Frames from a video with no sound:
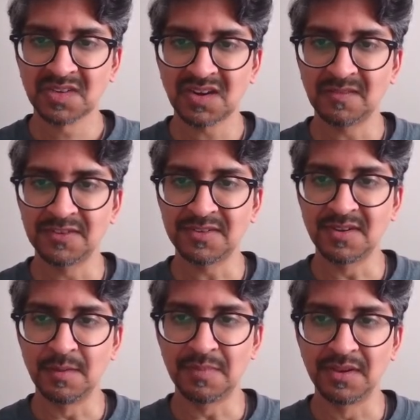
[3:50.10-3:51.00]
I haven't seen
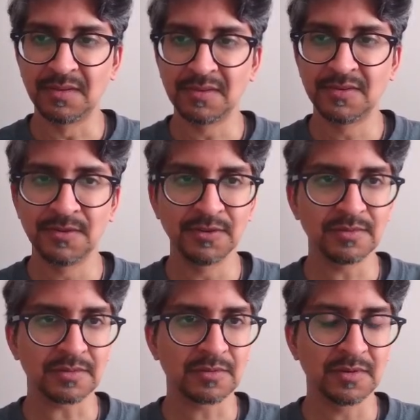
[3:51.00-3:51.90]
it, but I hear it's
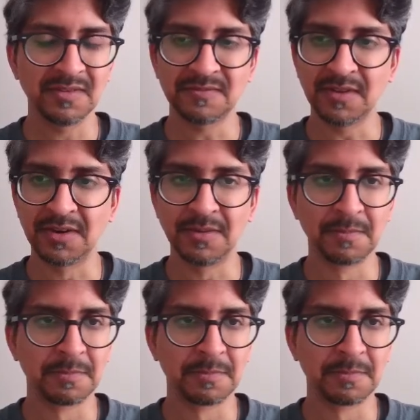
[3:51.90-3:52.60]
quite funny.